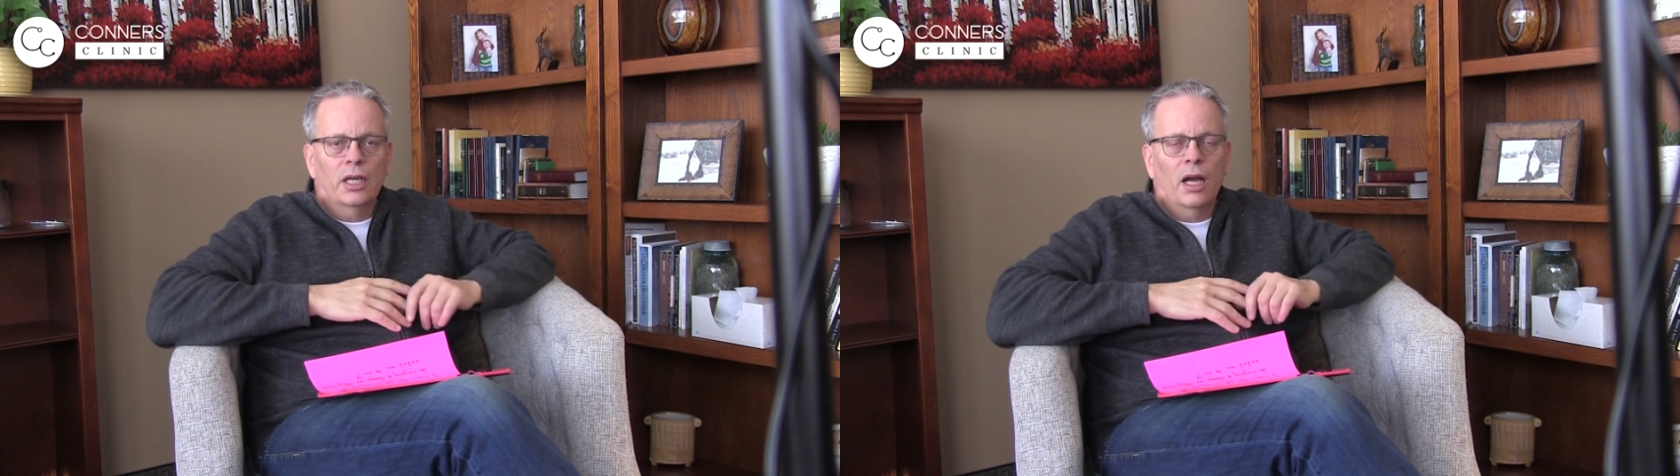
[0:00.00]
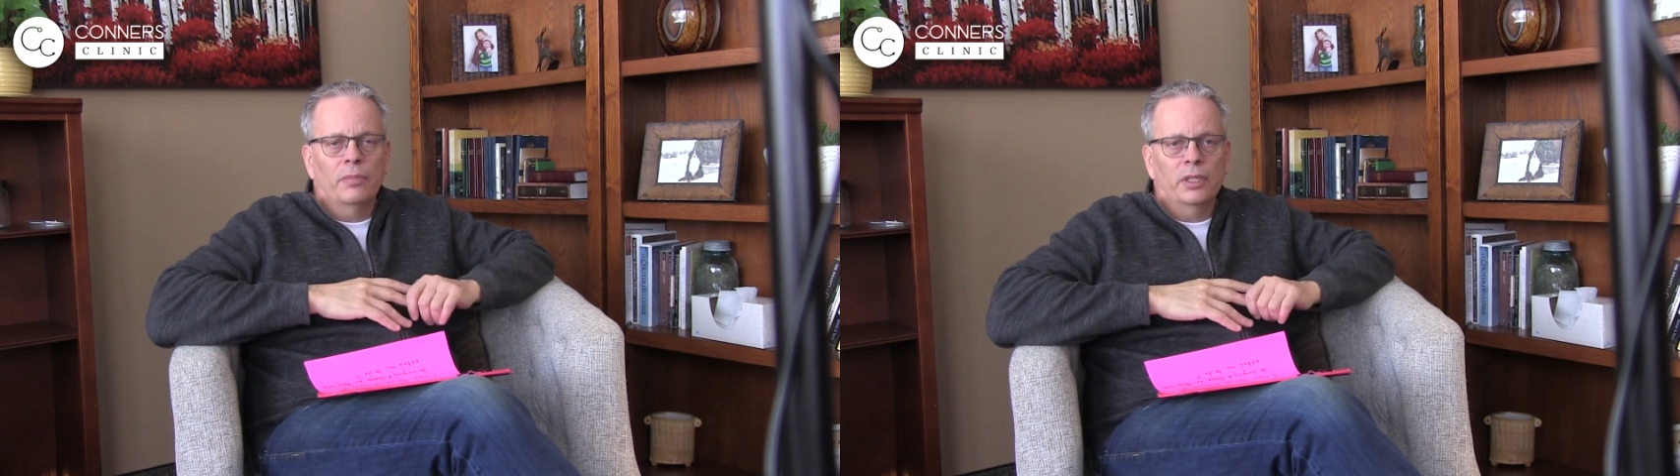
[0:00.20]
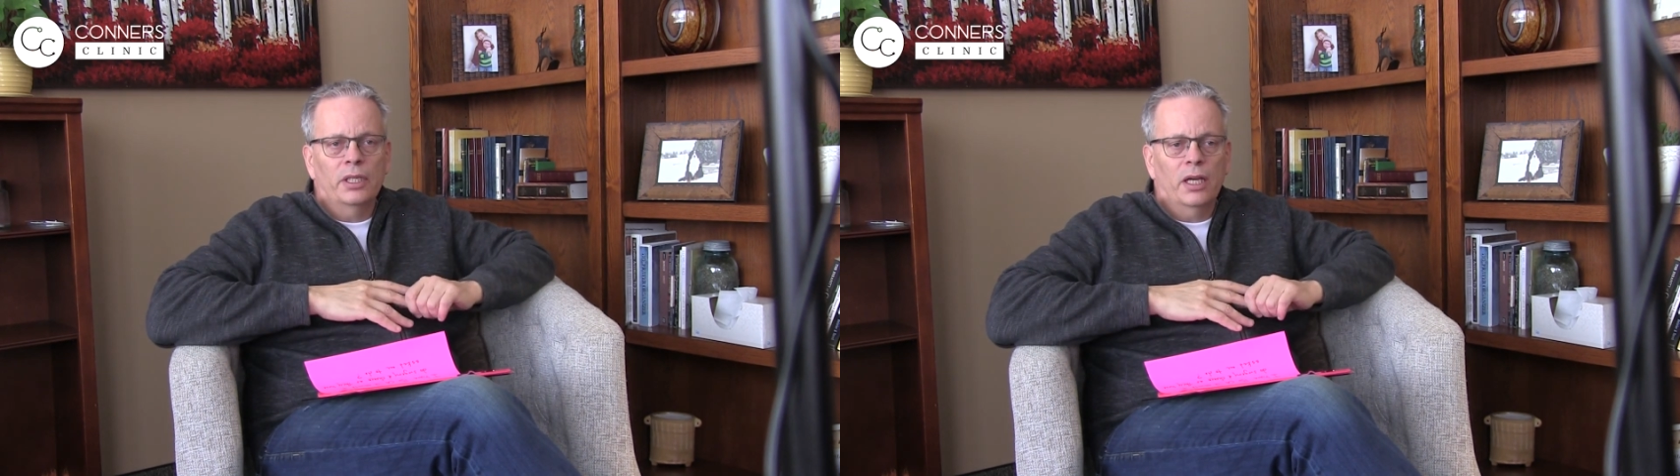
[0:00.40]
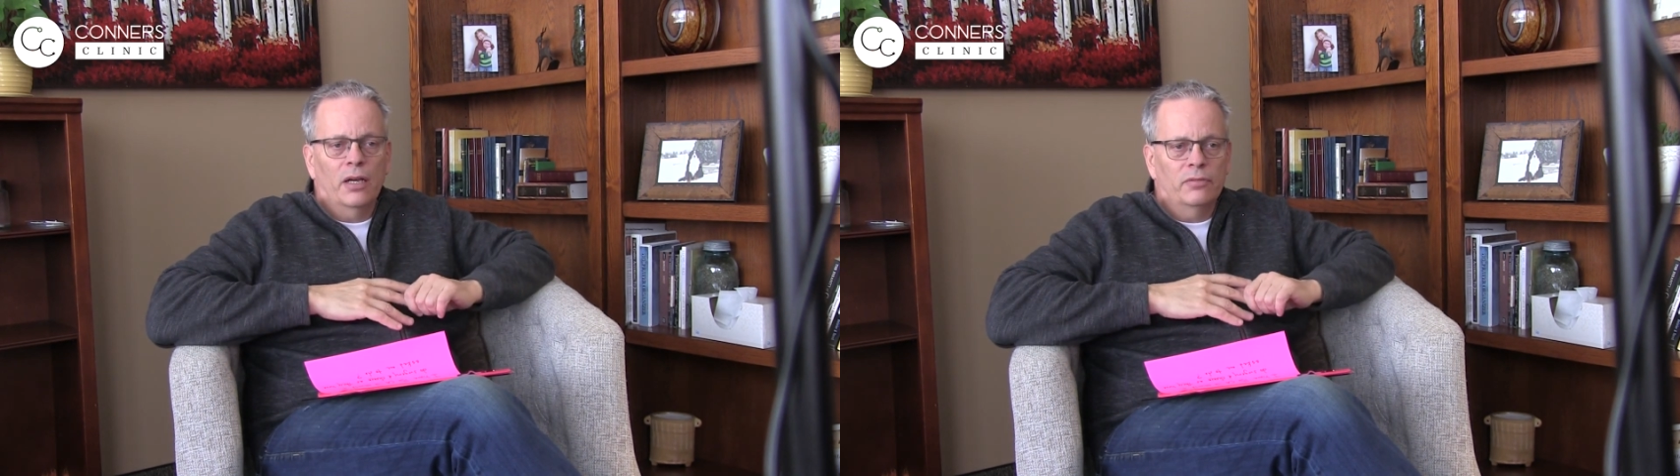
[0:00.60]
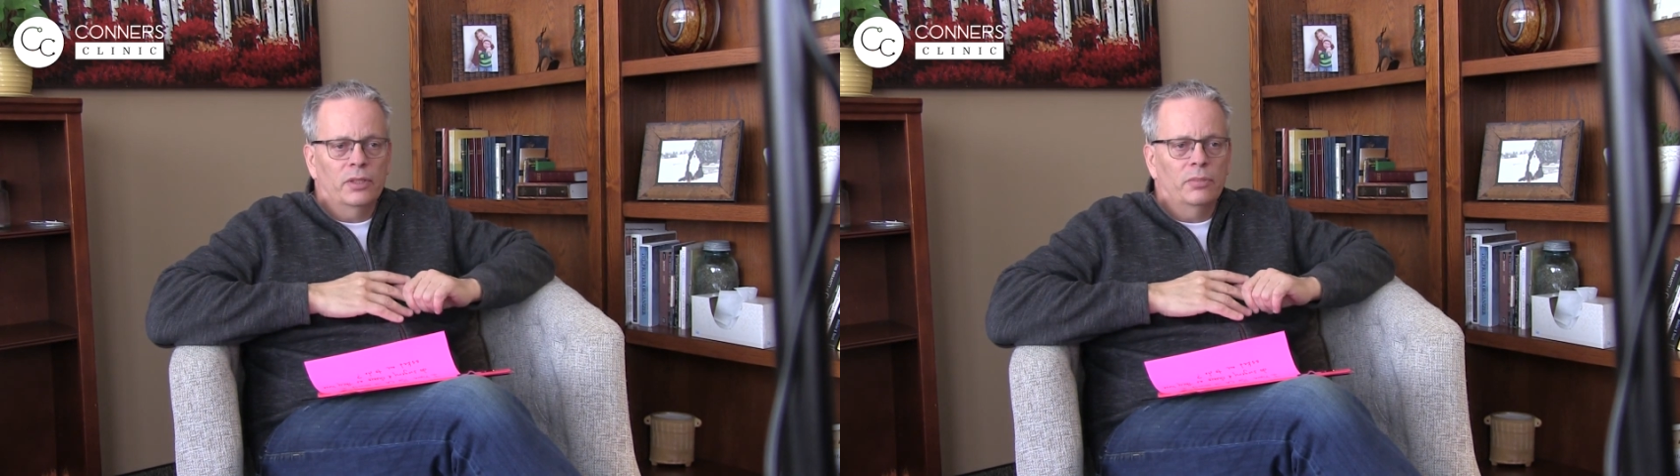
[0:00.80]
copy
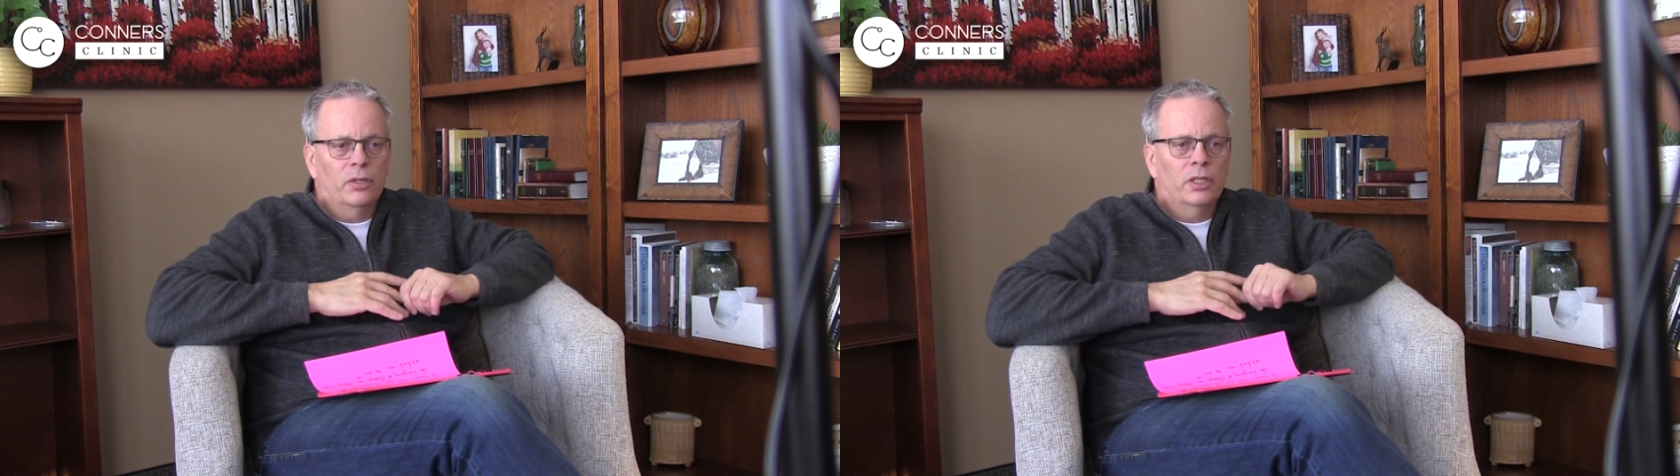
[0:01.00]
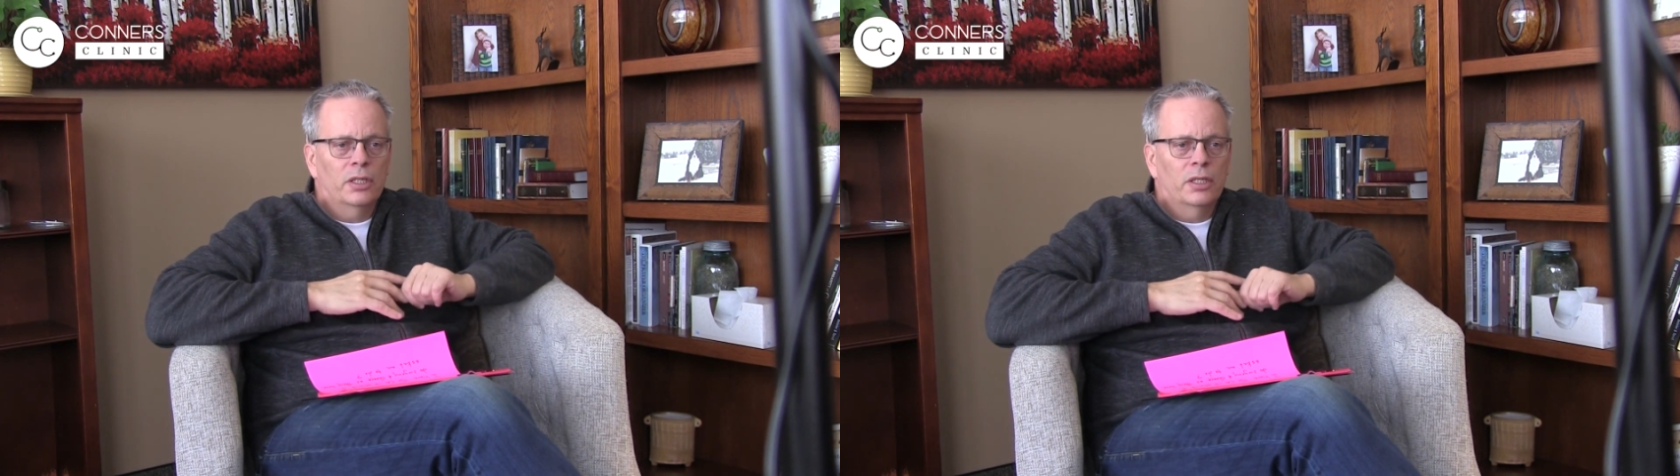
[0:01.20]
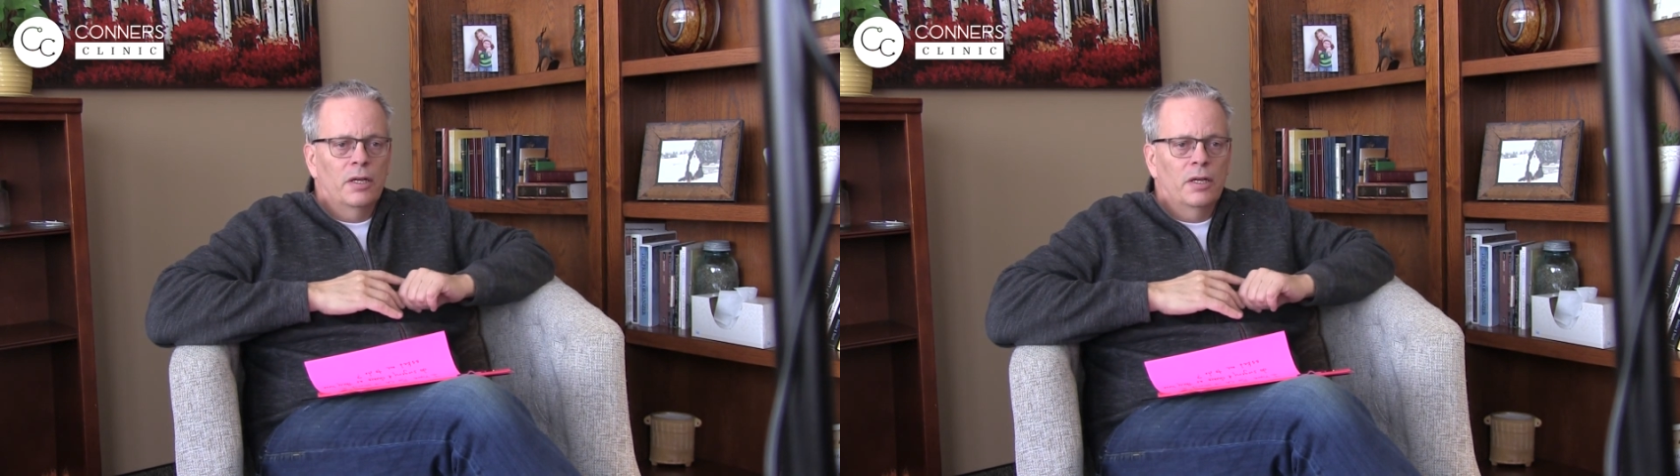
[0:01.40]
of the book.